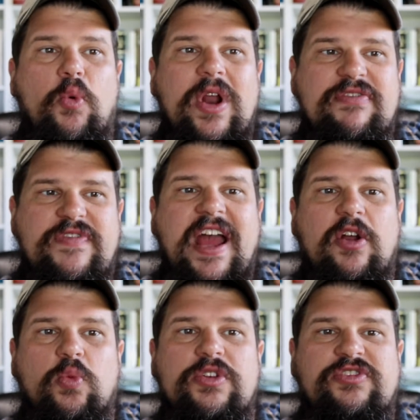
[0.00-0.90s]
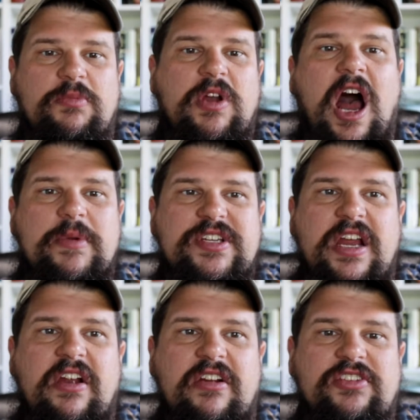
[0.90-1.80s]
what I found was some
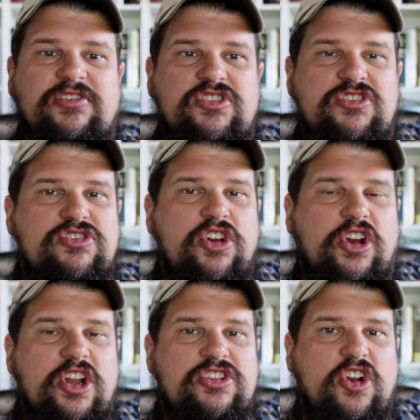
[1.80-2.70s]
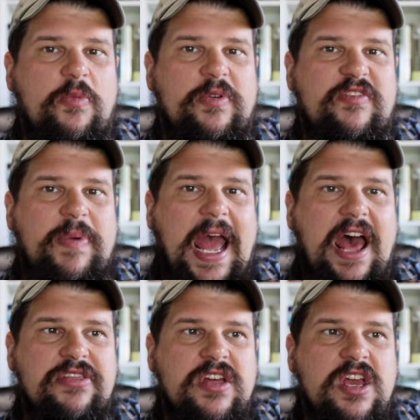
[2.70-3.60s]
commentaries just took an interpretive
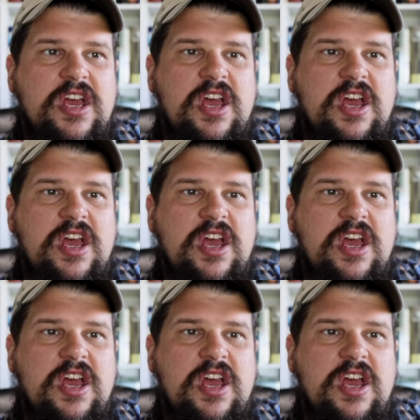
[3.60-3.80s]
path